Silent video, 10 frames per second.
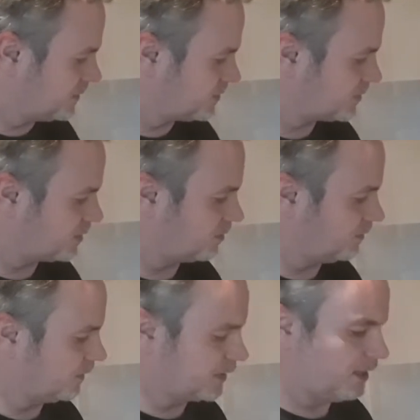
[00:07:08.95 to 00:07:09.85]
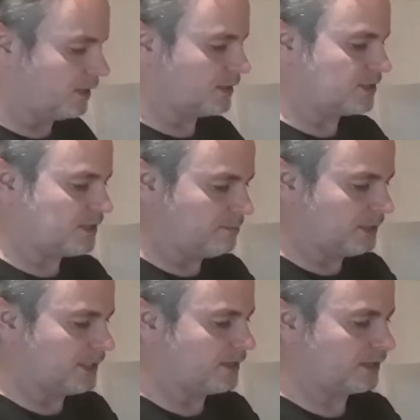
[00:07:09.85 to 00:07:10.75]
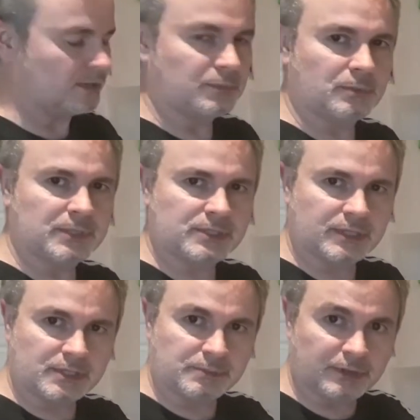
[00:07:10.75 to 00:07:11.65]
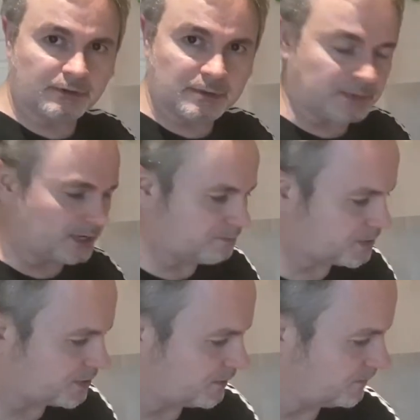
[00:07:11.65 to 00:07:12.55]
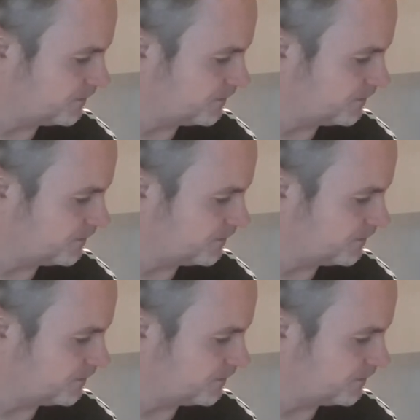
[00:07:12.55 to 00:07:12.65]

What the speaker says: So I can't assemble anything at the moment, so there's me 3 pipes.